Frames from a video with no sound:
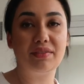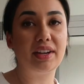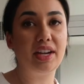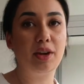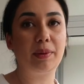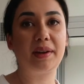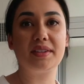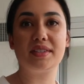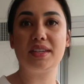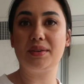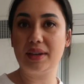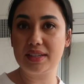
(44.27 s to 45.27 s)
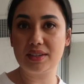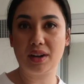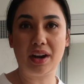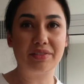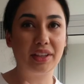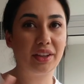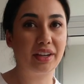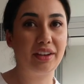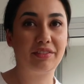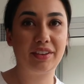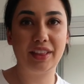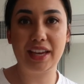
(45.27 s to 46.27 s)
video because you guys are often
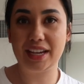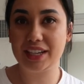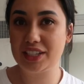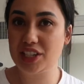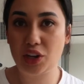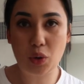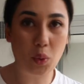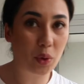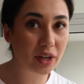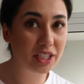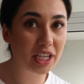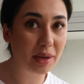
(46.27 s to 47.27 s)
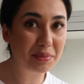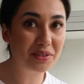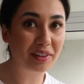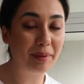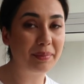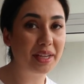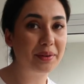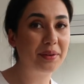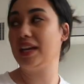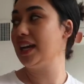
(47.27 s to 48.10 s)
looking for like decor tips from me.